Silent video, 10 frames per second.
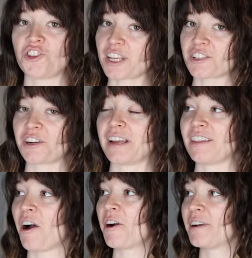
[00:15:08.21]
Jester in
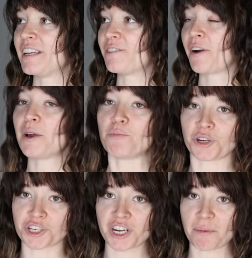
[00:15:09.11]
the art is very
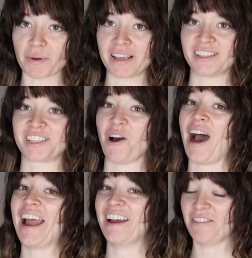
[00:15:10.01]
pushed up, and so
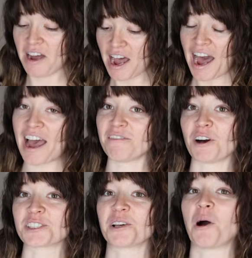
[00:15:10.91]
I have
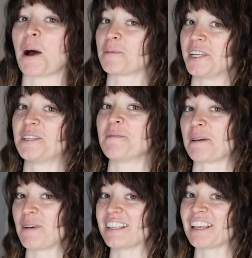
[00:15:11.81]
also opted to
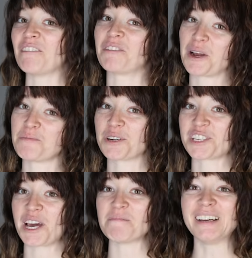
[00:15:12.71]
make myself very pushed up.